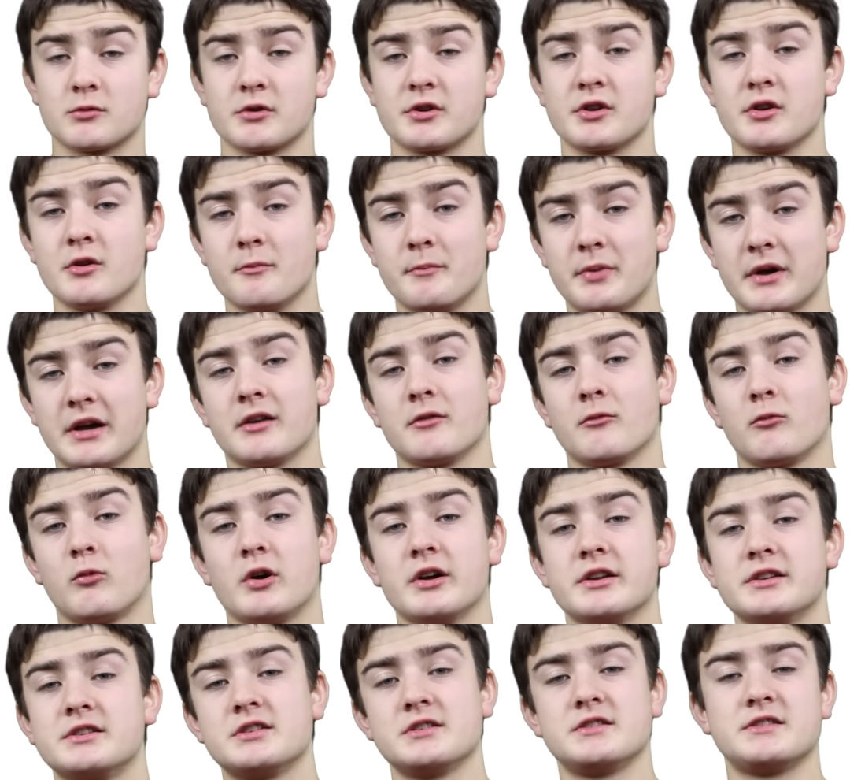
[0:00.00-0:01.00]
is where you bet
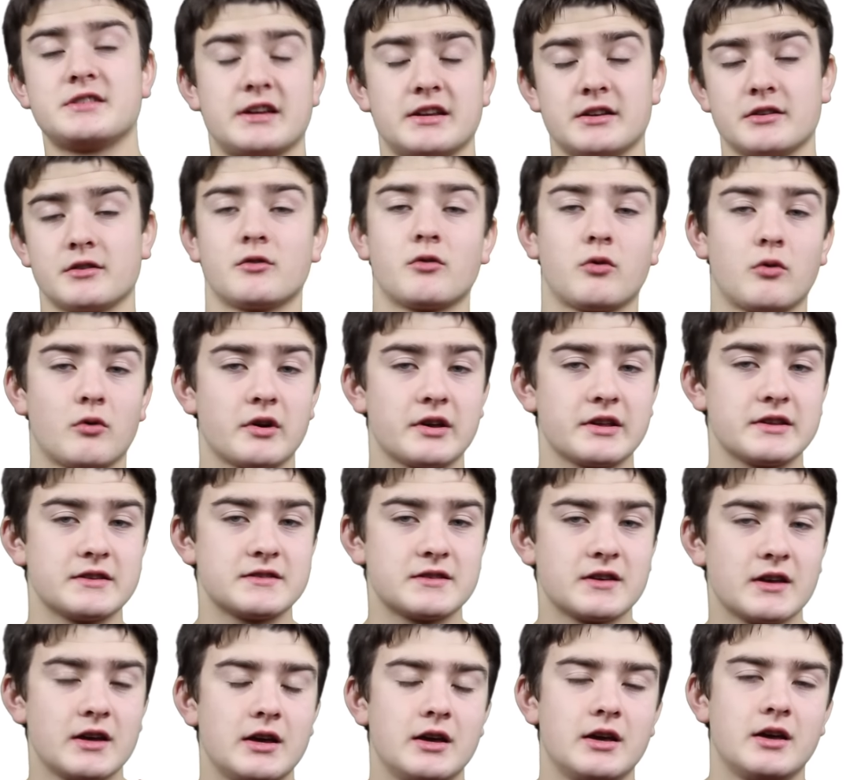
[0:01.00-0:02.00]
one to 10
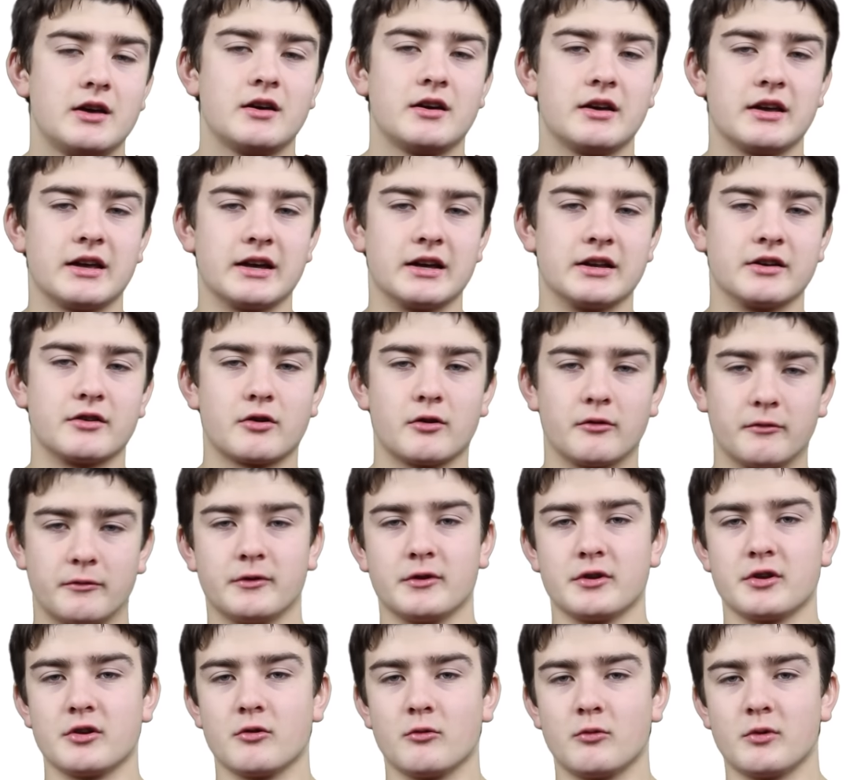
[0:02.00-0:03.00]
coins and
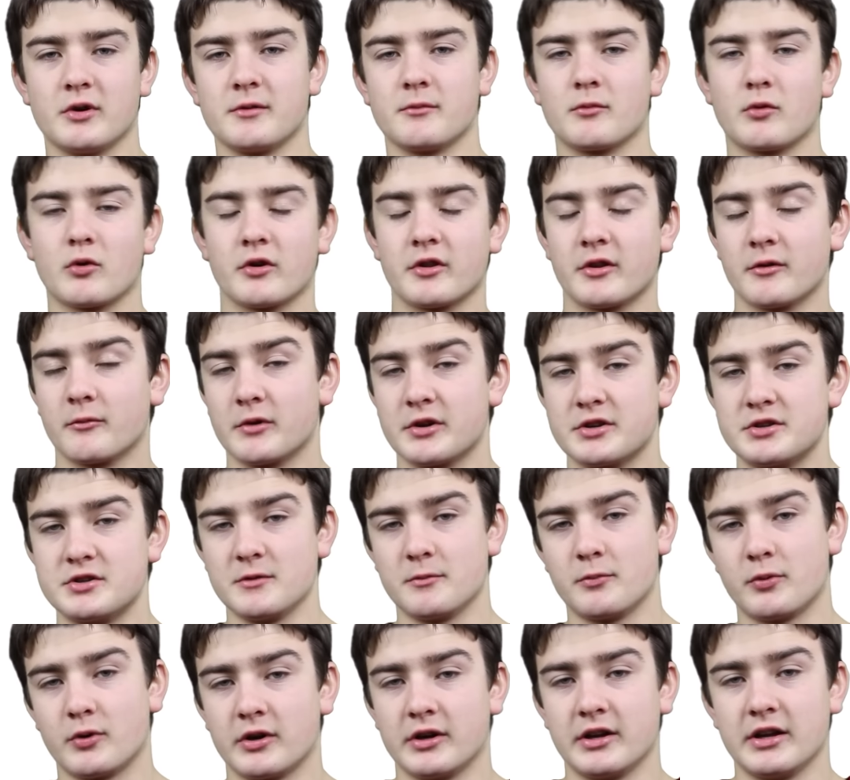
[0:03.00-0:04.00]
hopefully you win more than
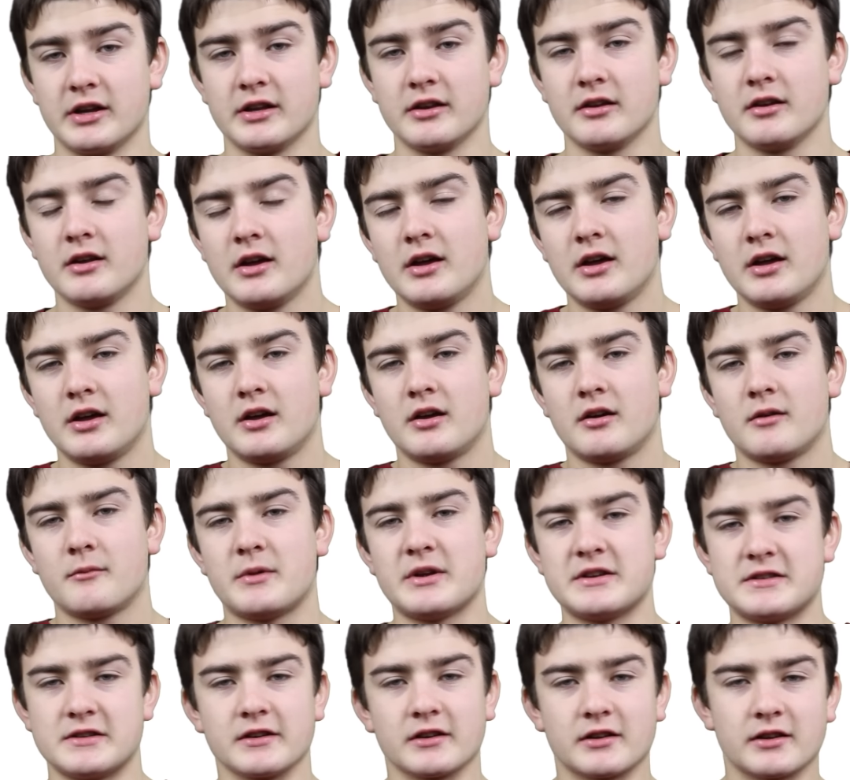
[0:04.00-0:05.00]
what you put in.
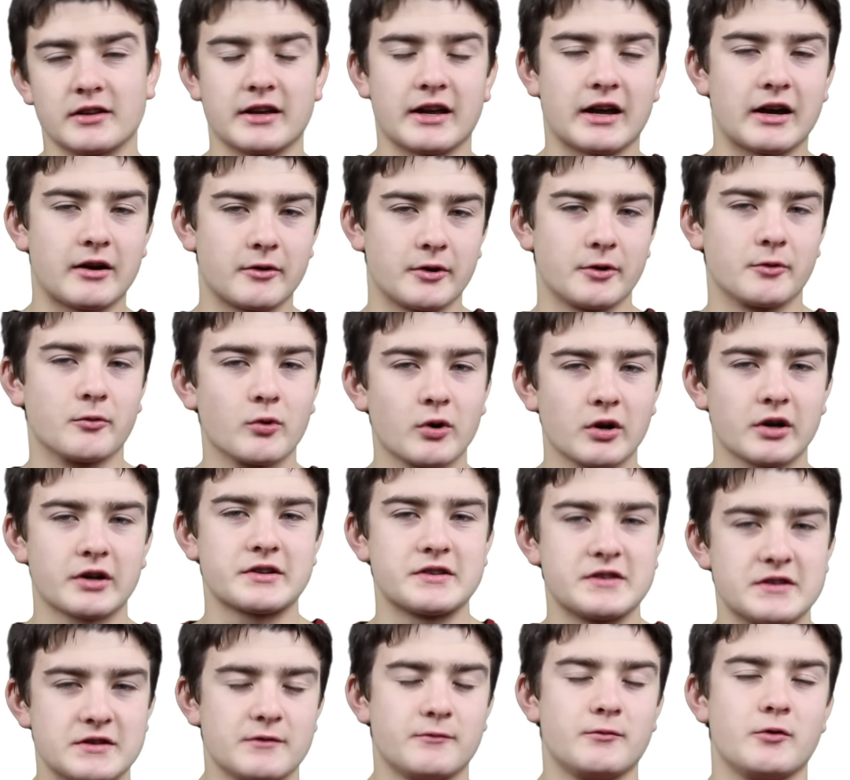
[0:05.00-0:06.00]
Basically how it
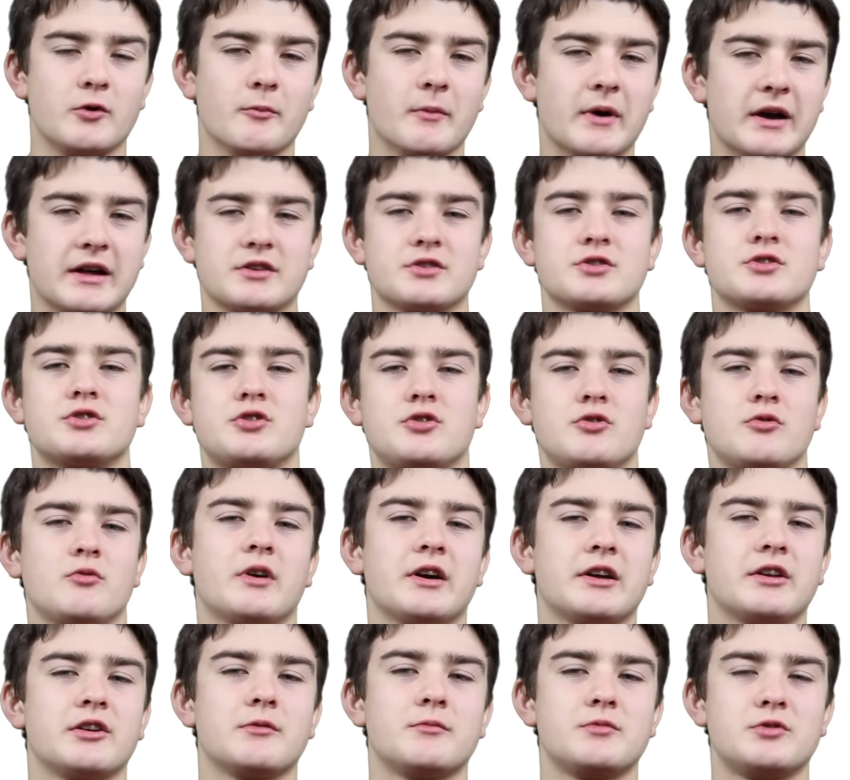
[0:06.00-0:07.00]
works is if you match
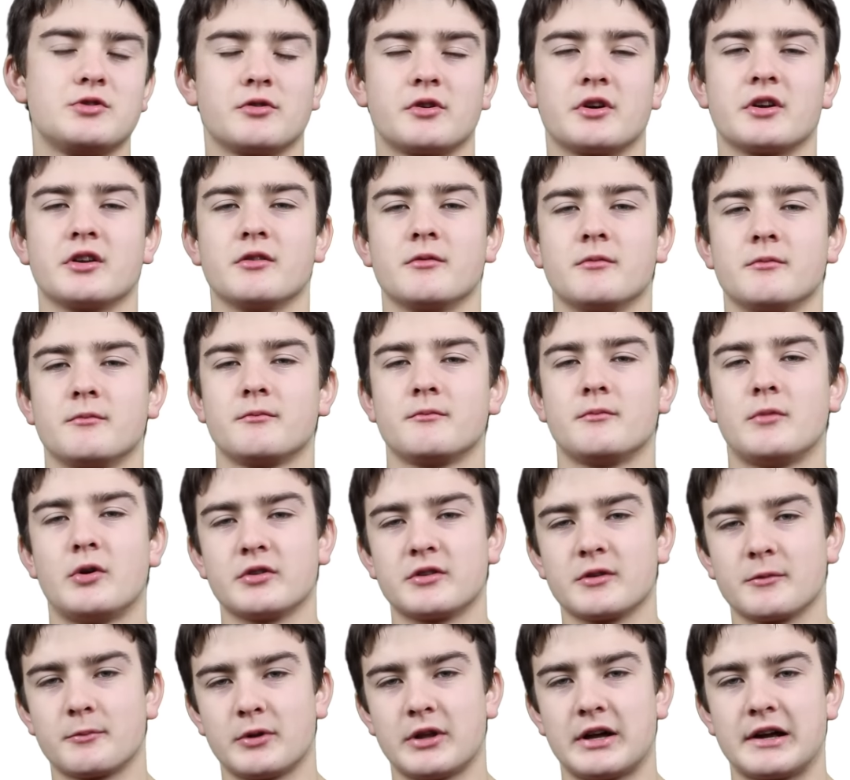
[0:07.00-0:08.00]
two items, you'll get a
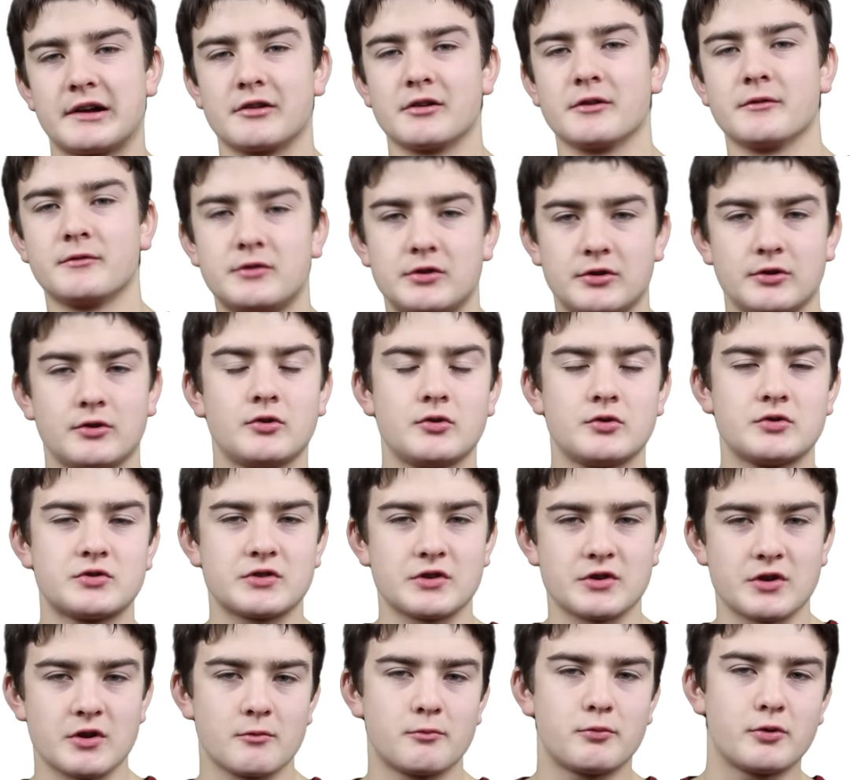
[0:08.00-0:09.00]
multiplier of two.
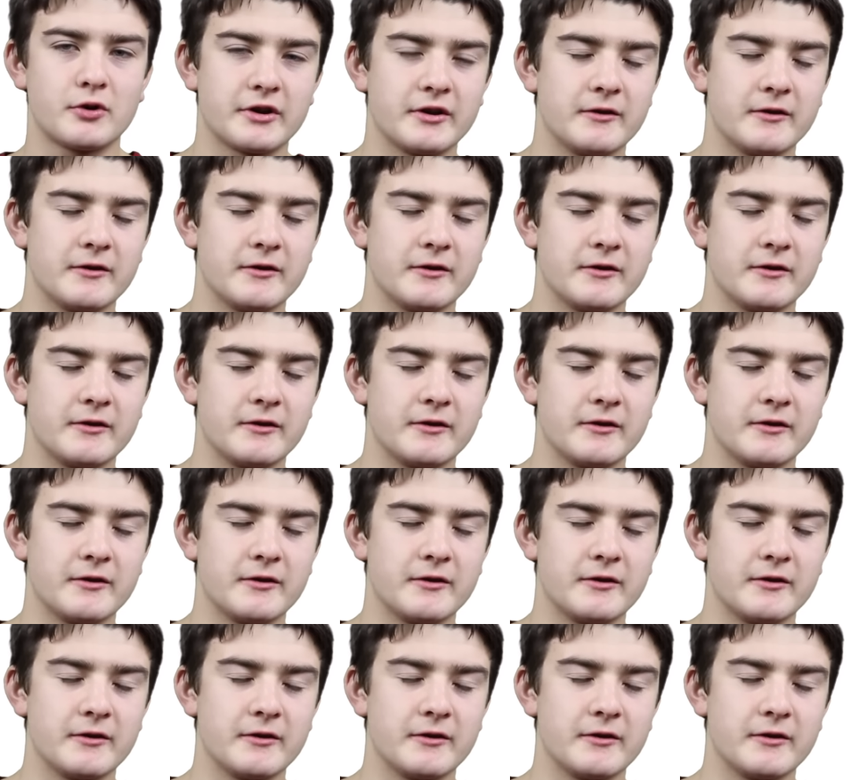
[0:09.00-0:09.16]
So you